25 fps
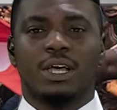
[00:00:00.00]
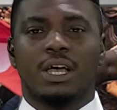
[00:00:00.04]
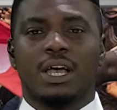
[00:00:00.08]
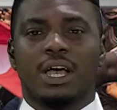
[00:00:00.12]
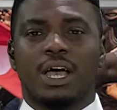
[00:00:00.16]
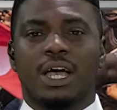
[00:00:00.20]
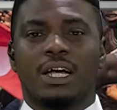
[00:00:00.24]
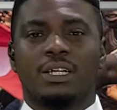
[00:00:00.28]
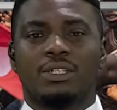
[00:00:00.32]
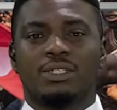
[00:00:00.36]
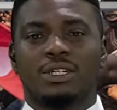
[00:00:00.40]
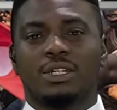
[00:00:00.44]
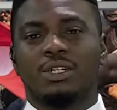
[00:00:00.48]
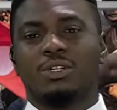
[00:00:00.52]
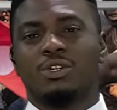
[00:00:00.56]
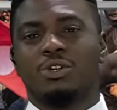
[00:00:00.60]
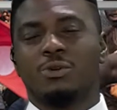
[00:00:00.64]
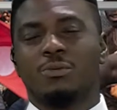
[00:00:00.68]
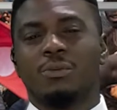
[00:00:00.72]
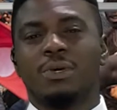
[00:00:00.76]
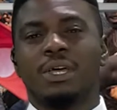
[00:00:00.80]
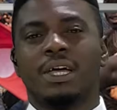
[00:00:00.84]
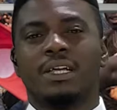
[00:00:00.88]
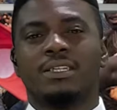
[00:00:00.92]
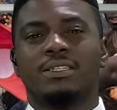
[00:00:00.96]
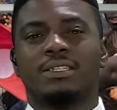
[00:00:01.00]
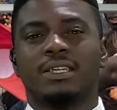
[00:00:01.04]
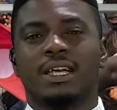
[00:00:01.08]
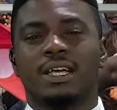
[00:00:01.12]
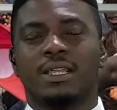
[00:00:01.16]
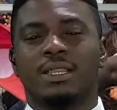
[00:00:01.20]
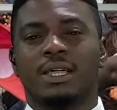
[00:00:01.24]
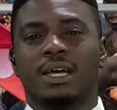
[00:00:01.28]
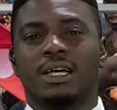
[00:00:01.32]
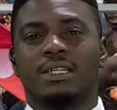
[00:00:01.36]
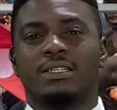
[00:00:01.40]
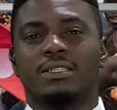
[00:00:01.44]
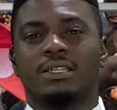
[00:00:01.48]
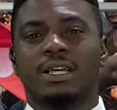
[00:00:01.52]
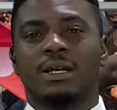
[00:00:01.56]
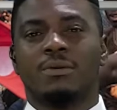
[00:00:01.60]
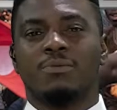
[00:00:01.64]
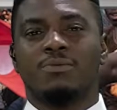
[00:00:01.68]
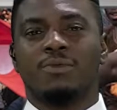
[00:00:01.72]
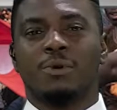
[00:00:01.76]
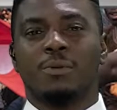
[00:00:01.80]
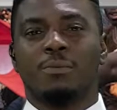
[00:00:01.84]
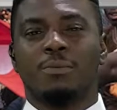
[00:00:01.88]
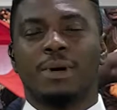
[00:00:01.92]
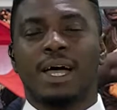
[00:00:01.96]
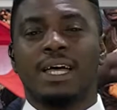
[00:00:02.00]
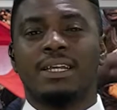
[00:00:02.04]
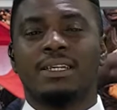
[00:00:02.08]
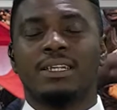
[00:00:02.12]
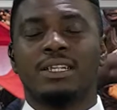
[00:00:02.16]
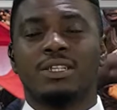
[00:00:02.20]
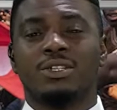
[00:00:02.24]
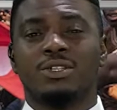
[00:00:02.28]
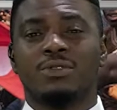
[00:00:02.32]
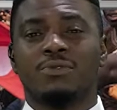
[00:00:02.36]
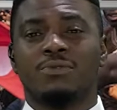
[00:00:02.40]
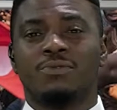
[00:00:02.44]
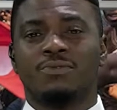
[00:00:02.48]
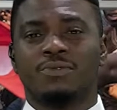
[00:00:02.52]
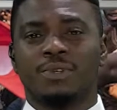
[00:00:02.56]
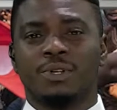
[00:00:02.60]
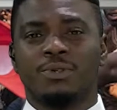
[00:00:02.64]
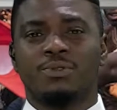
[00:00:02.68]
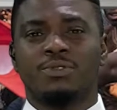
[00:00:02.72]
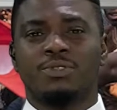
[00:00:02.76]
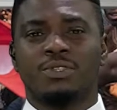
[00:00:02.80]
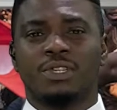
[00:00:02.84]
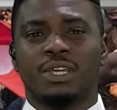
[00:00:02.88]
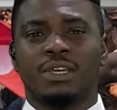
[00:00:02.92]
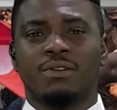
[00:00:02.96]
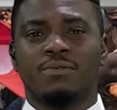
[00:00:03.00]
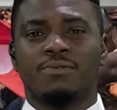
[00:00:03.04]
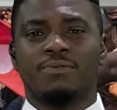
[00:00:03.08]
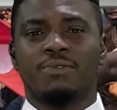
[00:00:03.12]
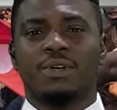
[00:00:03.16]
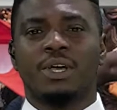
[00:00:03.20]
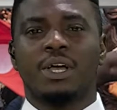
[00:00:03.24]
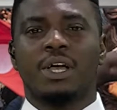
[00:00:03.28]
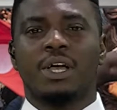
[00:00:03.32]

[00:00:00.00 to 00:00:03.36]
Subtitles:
And Sheikh Gumi has said that for bandits to feel safe,